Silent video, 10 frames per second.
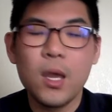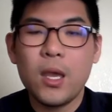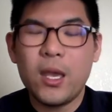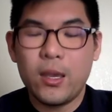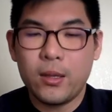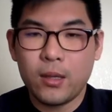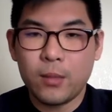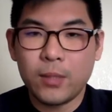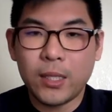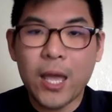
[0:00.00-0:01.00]
And
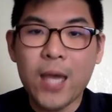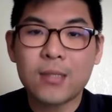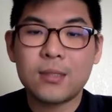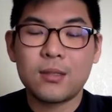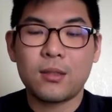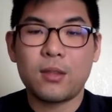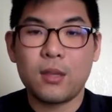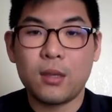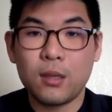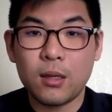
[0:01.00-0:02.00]
um, the last
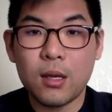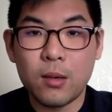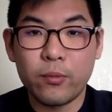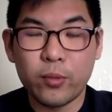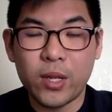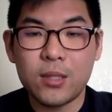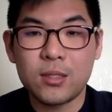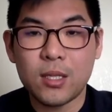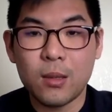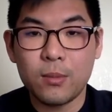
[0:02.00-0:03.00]
thing um, for that
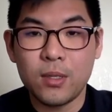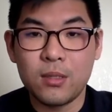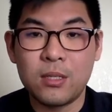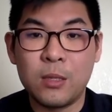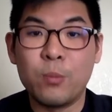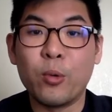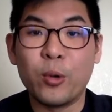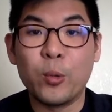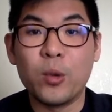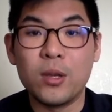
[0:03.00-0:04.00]
step is an
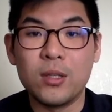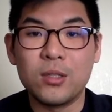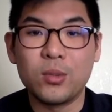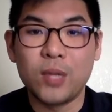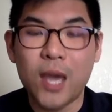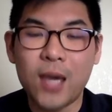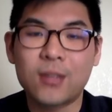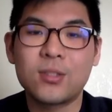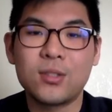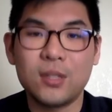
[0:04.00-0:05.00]
important one, is to
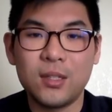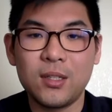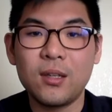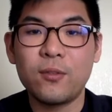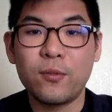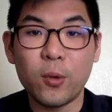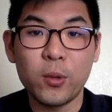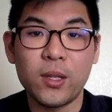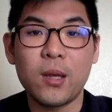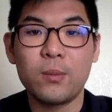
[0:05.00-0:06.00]
actually
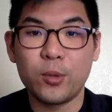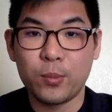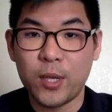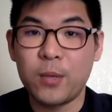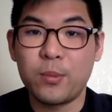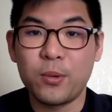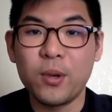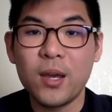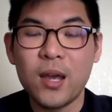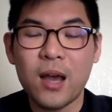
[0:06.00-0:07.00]
fold up your
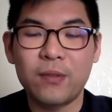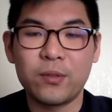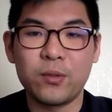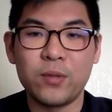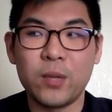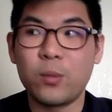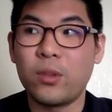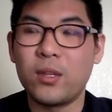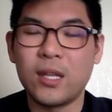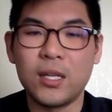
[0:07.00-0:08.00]
paper after you've done
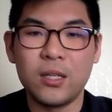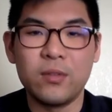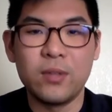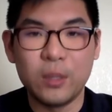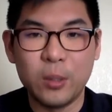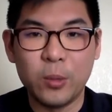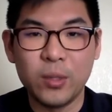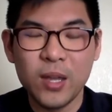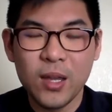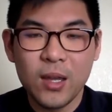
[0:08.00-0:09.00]
with it and leave it alone.
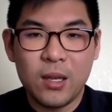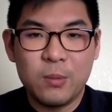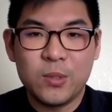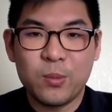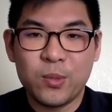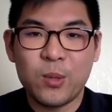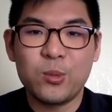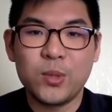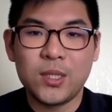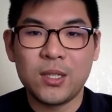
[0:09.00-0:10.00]
Um, sometimes
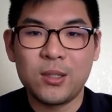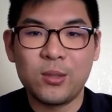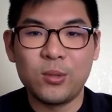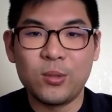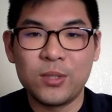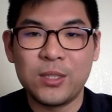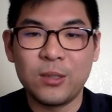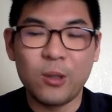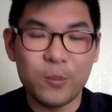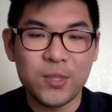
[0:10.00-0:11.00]
we tend to
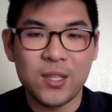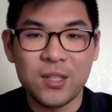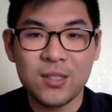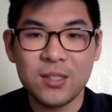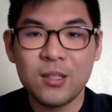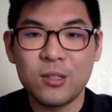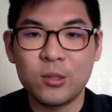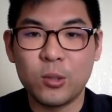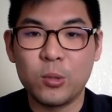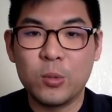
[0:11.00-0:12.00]
still obsess,
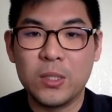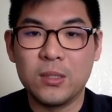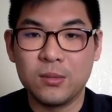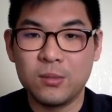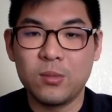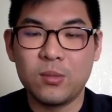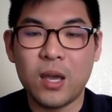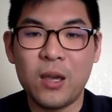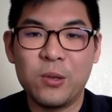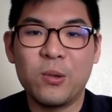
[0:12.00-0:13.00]
so we,
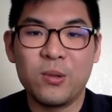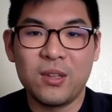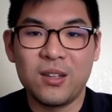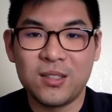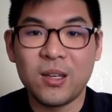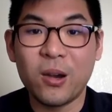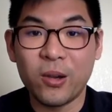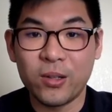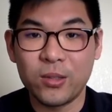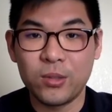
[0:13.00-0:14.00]
I know that it's hard